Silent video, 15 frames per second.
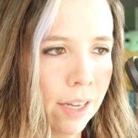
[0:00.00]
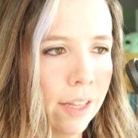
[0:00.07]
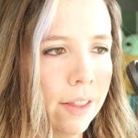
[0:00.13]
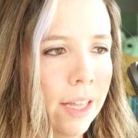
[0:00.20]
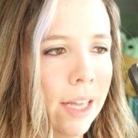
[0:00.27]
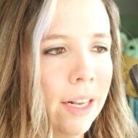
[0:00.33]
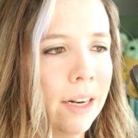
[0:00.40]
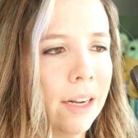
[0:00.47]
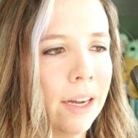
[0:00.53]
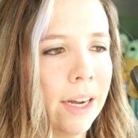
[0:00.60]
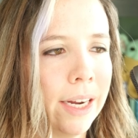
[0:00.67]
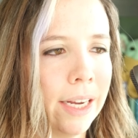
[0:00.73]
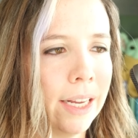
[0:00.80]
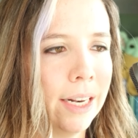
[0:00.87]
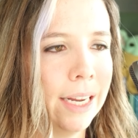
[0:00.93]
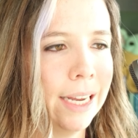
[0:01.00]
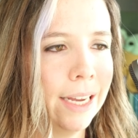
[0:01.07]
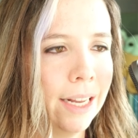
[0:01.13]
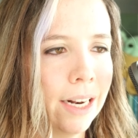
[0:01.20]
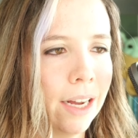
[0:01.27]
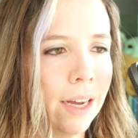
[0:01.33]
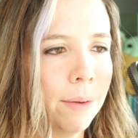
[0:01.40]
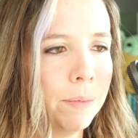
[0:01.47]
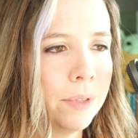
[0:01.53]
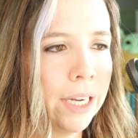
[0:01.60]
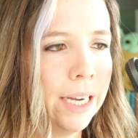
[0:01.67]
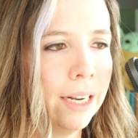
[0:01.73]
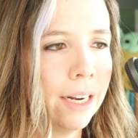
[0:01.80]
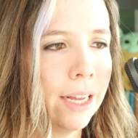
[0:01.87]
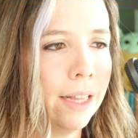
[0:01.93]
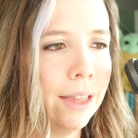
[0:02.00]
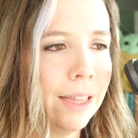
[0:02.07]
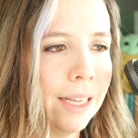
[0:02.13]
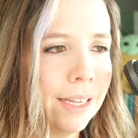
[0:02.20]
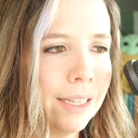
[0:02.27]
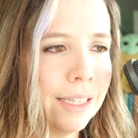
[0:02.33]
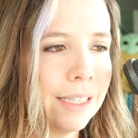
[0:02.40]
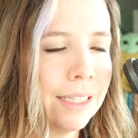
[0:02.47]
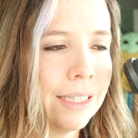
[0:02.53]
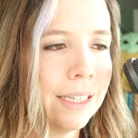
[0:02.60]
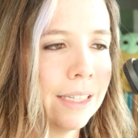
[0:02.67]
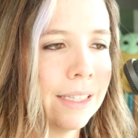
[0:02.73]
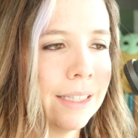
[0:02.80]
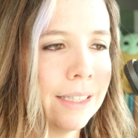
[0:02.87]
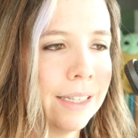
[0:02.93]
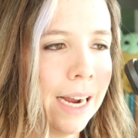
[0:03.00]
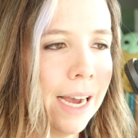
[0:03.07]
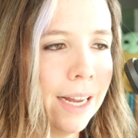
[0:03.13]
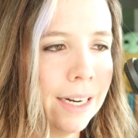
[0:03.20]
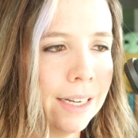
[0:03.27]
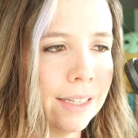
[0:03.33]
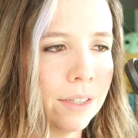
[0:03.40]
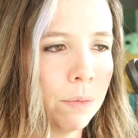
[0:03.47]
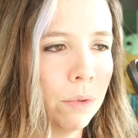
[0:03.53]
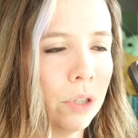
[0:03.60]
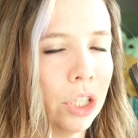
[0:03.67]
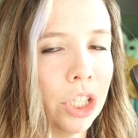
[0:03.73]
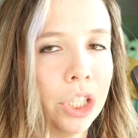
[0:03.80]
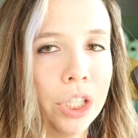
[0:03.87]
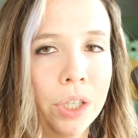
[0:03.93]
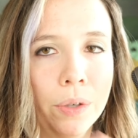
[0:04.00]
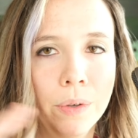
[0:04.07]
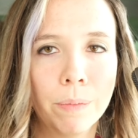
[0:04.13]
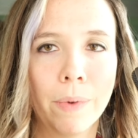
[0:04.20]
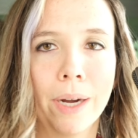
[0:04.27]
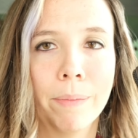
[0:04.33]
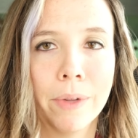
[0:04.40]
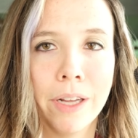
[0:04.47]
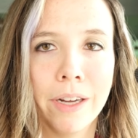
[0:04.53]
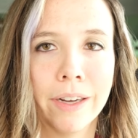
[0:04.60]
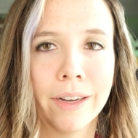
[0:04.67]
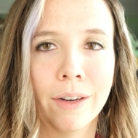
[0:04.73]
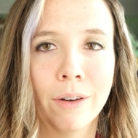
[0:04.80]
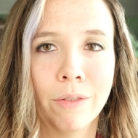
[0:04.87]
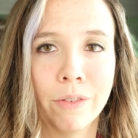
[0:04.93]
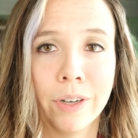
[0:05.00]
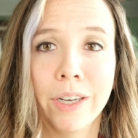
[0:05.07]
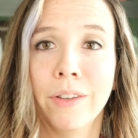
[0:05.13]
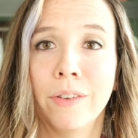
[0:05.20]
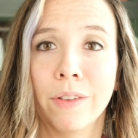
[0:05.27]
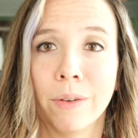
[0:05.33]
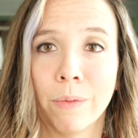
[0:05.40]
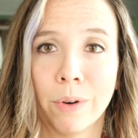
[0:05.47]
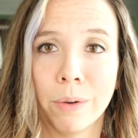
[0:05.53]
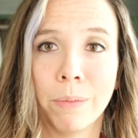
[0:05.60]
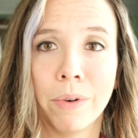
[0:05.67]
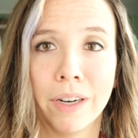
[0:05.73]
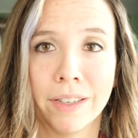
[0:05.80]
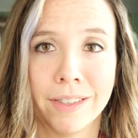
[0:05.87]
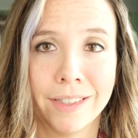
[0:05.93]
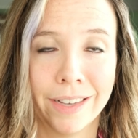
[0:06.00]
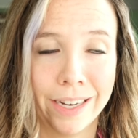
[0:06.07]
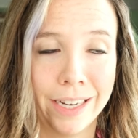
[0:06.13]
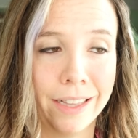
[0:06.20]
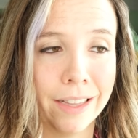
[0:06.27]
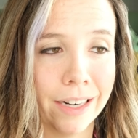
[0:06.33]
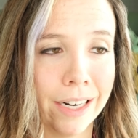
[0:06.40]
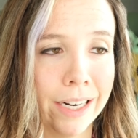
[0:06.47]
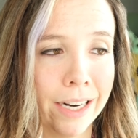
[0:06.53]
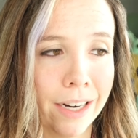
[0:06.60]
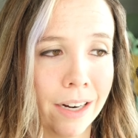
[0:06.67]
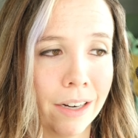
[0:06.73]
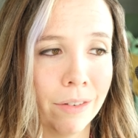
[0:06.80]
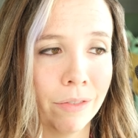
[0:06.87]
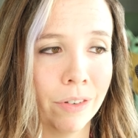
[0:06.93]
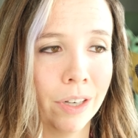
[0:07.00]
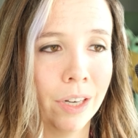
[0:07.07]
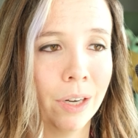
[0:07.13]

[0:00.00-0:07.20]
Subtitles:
then I can hit update and this status will shoot my blog over into the WordPress site that I have